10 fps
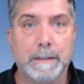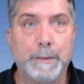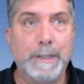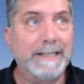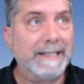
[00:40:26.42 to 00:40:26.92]

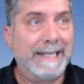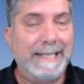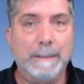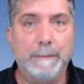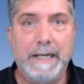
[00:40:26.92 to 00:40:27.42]
Bring the
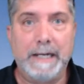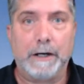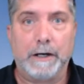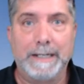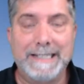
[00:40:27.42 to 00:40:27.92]
kingdom
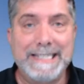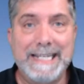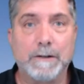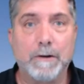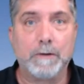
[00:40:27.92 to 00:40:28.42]
here. It's
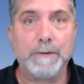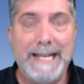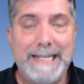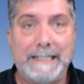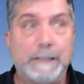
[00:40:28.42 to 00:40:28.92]
here
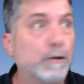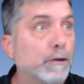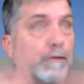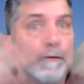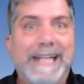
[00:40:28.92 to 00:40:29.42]
already. You're
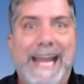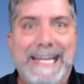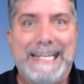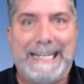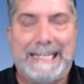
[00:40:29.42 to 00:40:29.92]

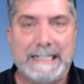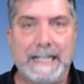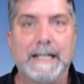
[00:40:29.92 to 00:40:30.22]
creating it.